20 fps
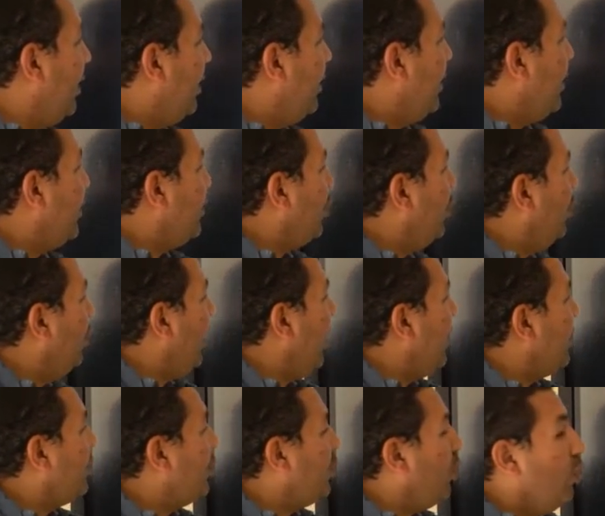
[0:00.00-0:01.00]
This room
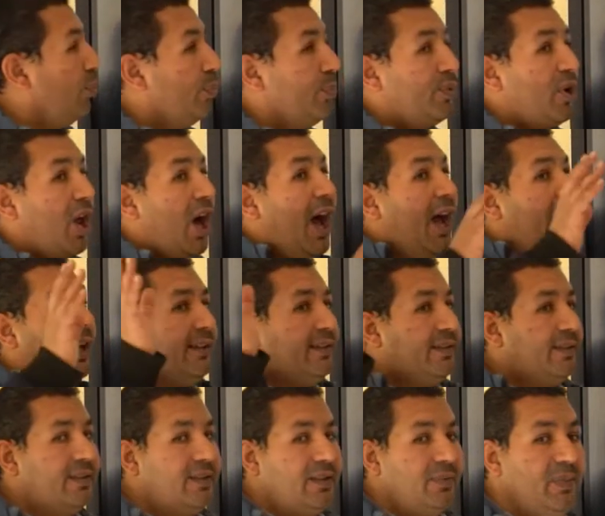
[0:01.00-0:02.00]
is so
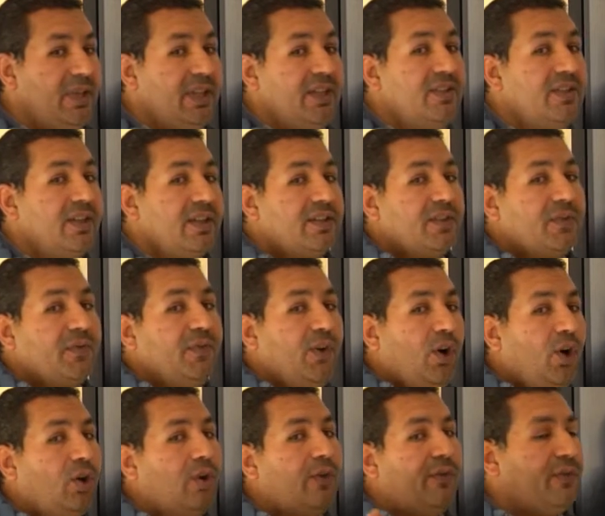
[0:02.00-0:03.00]
bright, means it's
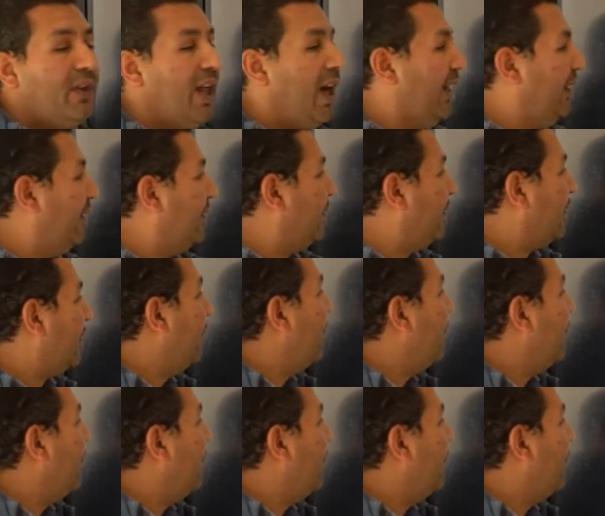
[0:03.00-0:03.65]
full of light